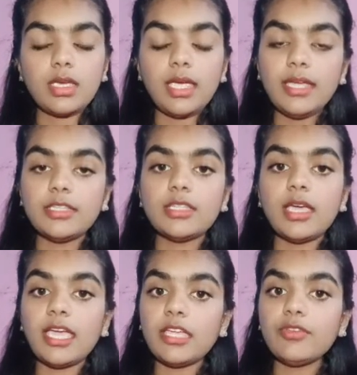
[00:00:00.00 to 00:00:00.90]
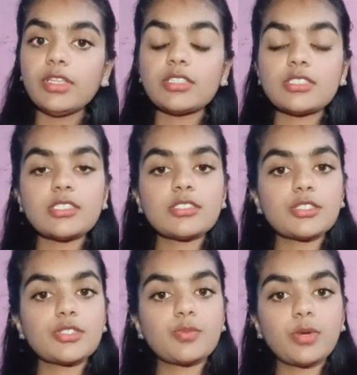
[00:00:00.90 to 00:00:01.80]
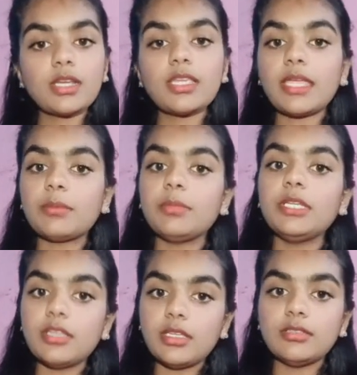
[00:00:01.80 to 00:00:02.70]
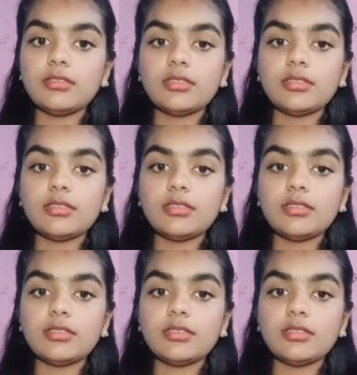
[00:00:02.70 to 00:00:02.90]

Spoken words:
and the airway resistance work can be done.